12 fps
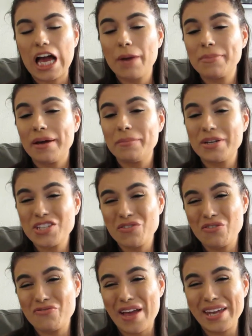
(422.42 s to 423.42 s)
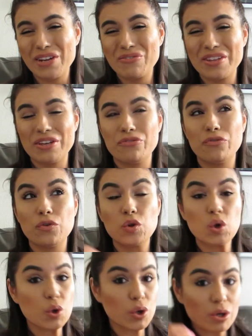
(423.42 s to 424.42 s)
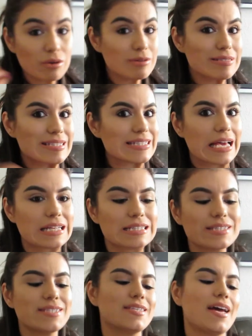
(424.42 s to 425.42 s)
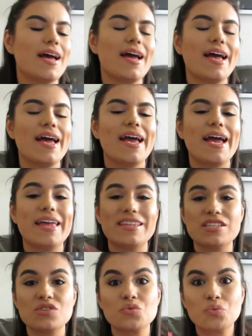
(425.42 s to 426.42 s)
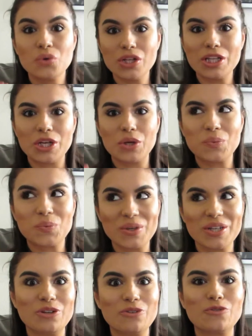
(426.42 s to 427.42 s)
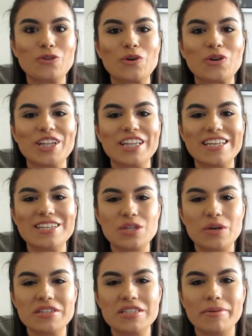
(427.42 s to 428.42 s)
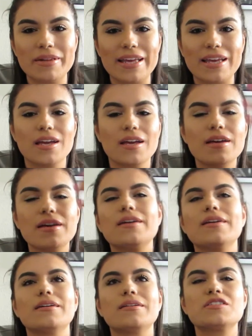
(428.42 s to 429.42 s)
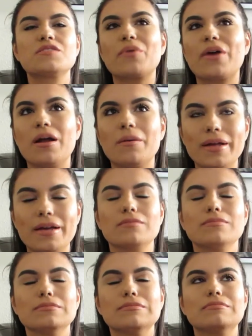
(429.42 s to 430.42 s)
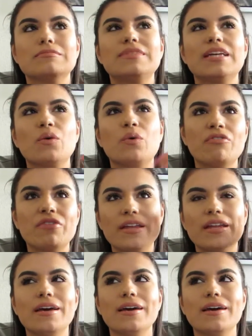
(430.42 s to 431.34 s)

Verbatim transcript: I'm not much of a fan of the floral scents and this is really really florally so every time I like spray it on like take a whiff and then